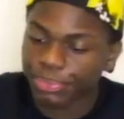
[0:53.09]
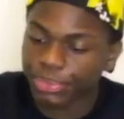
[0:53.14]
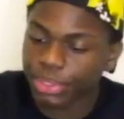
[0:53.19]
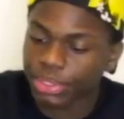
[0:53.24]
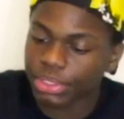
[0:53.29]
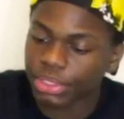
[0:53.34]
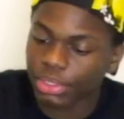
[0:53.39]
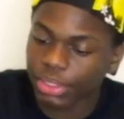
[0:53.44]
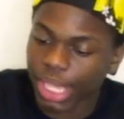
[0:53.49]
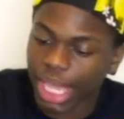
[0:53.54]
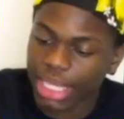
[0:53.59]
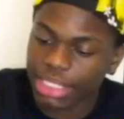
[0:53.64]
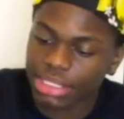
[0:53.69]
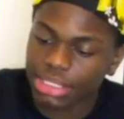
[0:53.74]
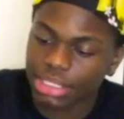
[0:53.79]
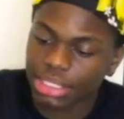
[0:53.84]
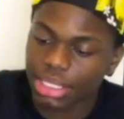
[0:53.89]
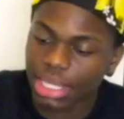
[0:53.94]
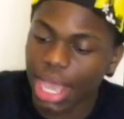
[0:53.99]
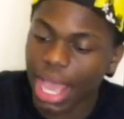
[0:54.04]
so
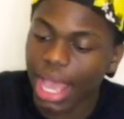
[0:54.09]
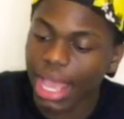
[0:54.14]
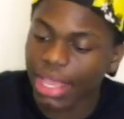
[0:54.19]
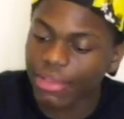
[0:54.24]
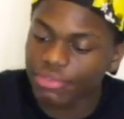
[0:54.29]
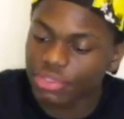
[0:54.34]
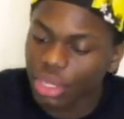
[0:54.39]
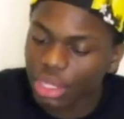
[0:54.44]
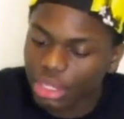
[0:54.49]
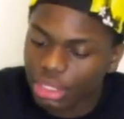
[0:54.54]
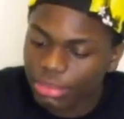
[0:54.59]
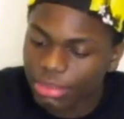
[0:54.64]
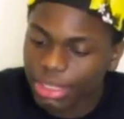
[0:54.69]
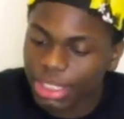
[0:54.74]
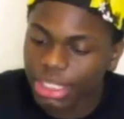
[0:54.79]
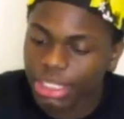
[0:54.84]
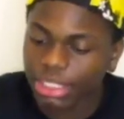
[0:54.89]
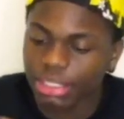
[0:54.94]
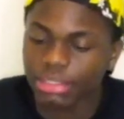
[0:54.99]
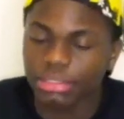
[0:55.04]
yes, I have
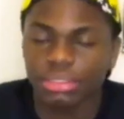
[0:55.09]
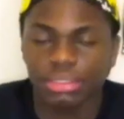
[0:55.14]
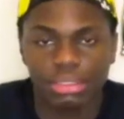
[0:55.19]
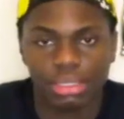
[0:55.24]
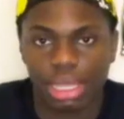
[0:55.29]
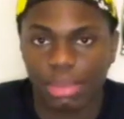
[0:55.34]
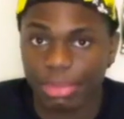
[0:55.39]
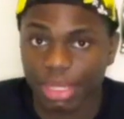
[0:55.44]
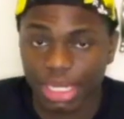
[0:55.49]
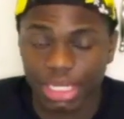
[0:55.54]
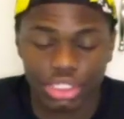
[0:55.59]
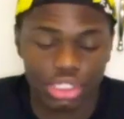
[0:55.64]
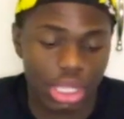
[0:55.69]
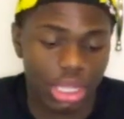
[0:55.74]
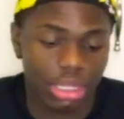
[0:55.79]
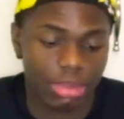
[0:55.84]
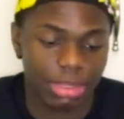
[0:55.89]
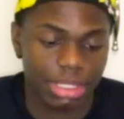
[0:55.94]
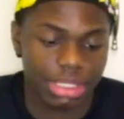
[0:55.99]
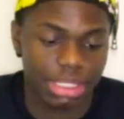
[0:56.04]
JOLLIBEE. I'm eating
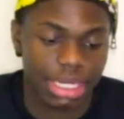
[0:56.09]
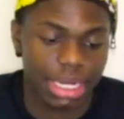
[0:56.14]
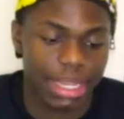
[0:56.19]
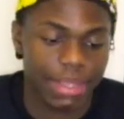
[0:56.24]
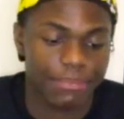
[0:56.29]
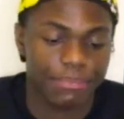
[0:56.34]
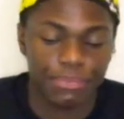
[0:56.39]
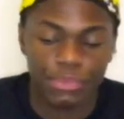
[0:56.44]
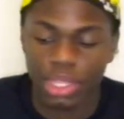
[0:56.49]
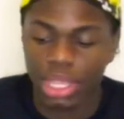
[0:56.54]
JOLLIBEE today.